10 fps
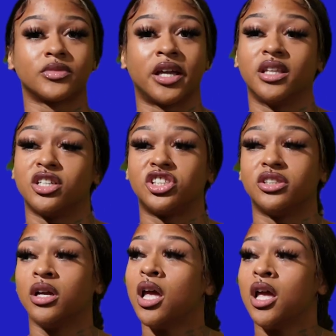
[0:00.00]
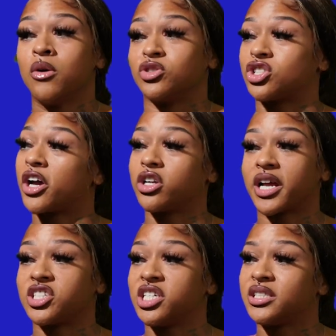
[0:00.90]
And then she was talking all
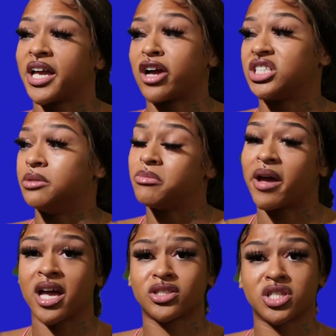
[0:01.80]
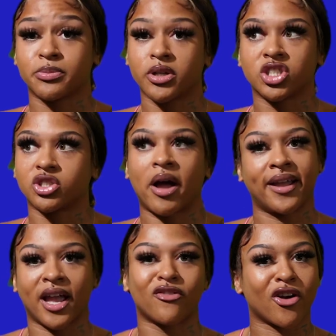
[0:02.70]
that shit, saying how she beat my ass on the Sprinter. So I
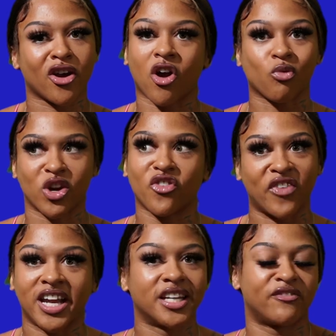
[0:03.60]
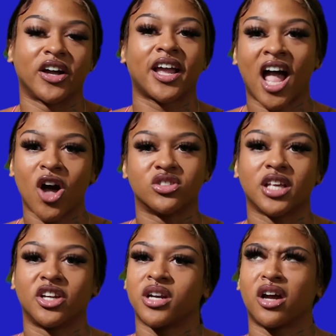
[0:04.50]
gave her a real fade in the fucking house.
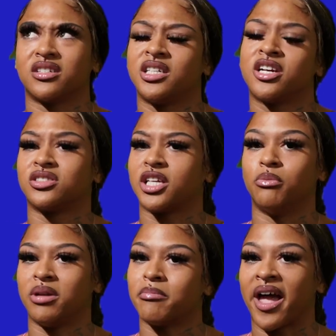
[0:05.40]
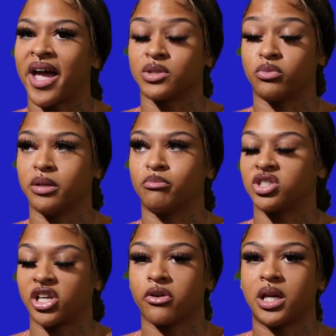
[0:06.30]
Like, you're not gonna sit here and say you beat my ass when
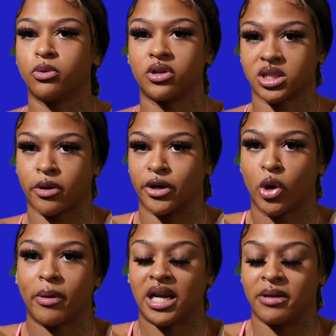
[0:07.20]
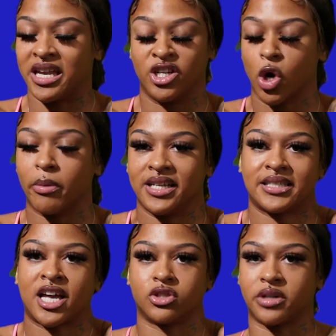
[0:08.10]
security pulled us apart. Nobody beat nobody's
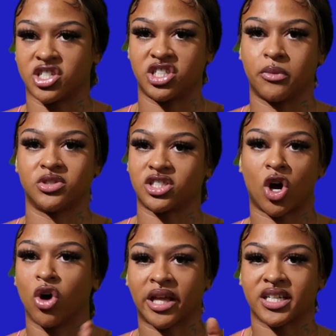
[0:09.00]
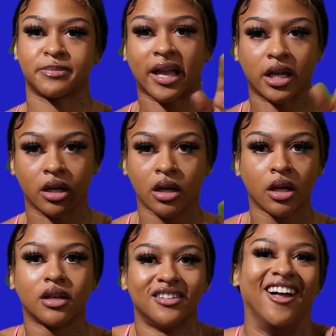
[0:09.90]
ass on that shit. It was just a whole lot of smacking.
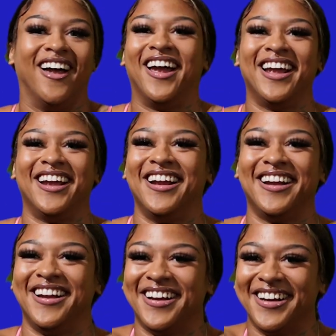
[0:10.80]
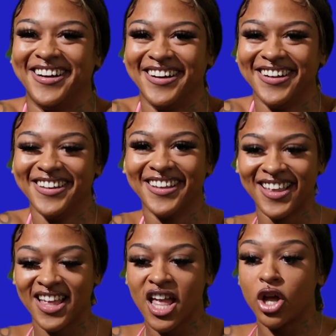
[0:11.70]
And the gloves, you whipped her
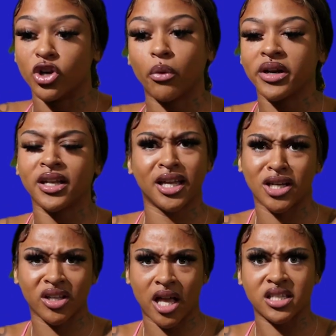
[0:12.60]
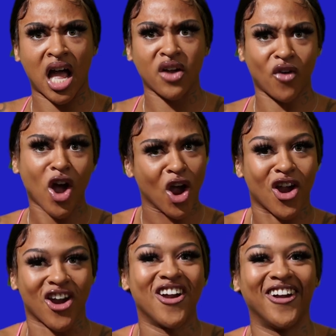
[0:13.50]
ass? No, we didn't get no gloves. I fought
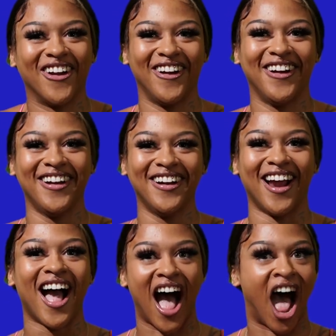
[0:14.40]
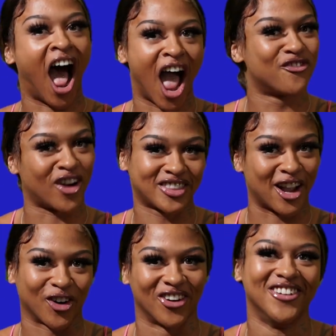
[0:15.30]
her. I fought that
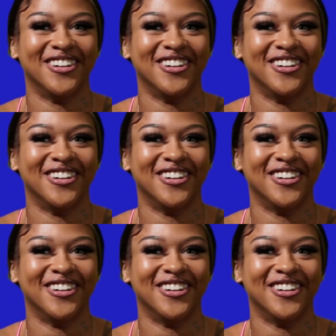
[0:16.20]
girl.